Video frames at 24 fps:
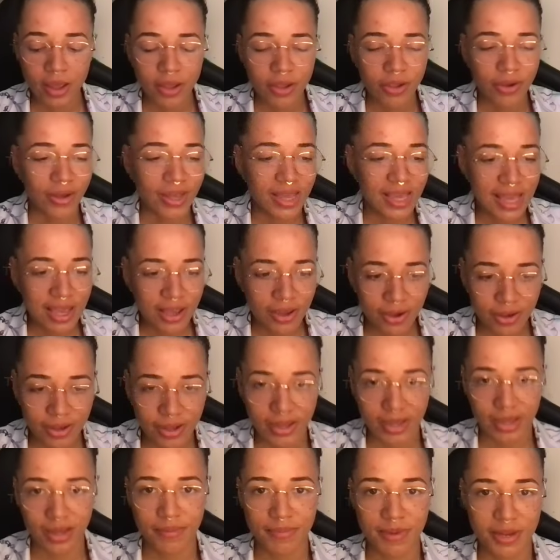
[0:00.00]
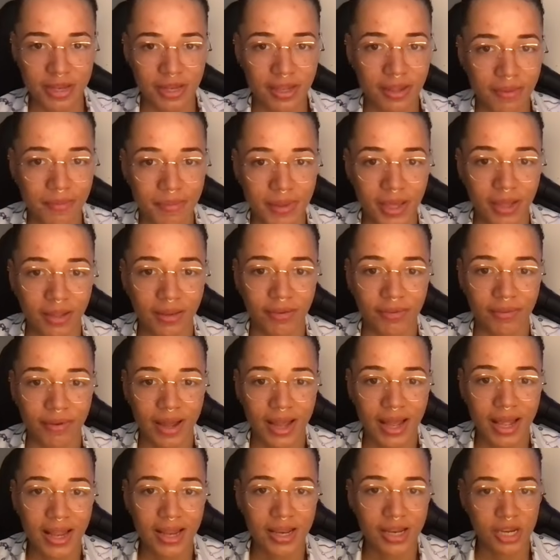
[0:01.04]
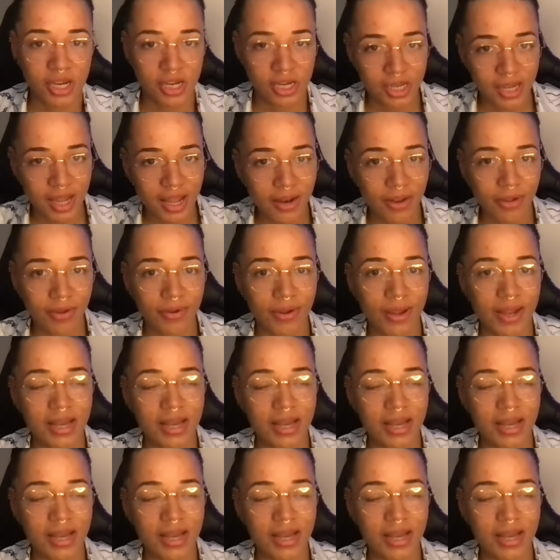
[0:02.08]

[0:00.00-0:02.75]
your ego can come into the mix right and your shadow